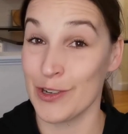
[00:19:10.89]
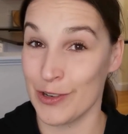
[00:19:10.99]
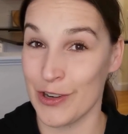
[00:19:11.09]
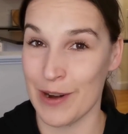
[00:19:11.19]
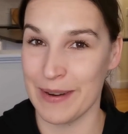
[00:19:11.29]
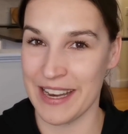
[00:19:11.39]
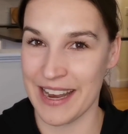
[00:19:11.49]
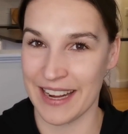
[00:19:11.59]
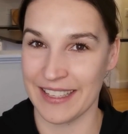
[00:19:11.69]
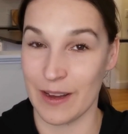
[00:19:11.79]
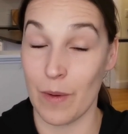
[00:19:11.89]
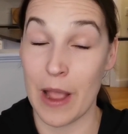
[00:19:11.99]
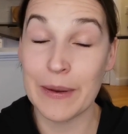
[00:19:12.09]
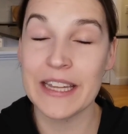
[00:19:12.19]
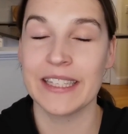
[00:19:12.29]
to Germany next year,
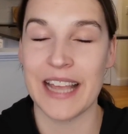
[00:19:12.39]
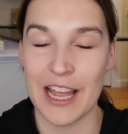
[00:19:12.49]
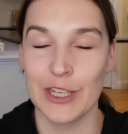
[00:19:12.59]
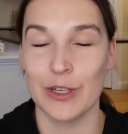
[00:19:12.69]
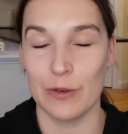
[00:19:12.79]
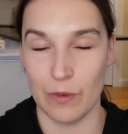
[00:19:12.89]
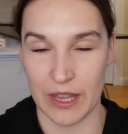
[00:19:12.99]
why we decided to do